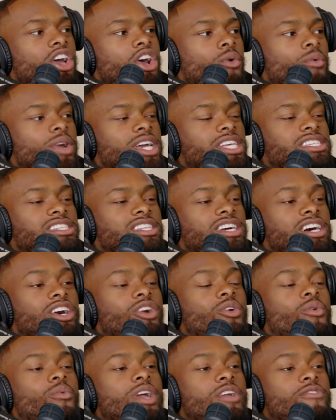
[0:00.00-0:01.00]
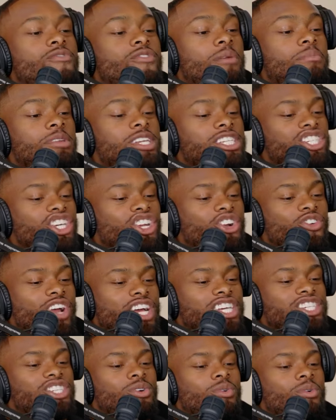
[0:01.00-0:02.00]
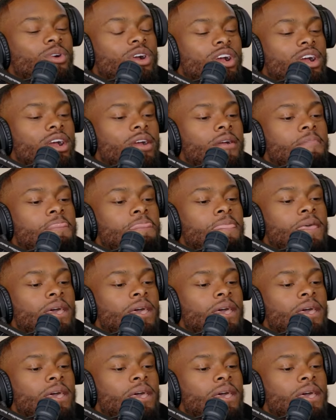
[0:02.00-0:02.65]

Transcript: Oh, we OG, stuck. Yeah. We from the generation where